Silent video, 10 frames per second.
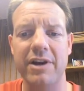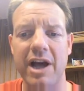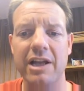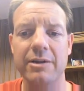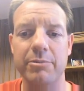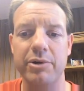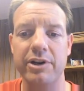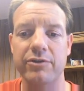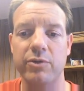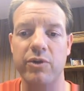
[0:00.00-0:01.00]
highly
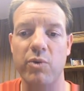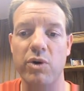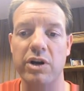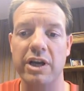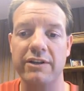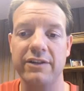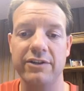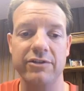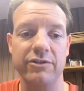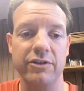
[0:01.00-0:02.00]
impressed with the work our
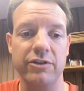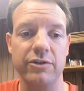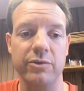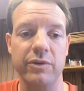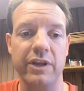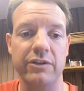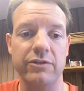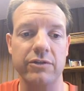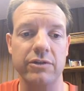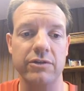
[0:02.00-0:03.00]
teachers are doing with our
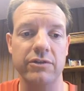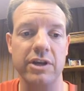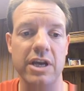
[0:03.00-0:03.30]
students.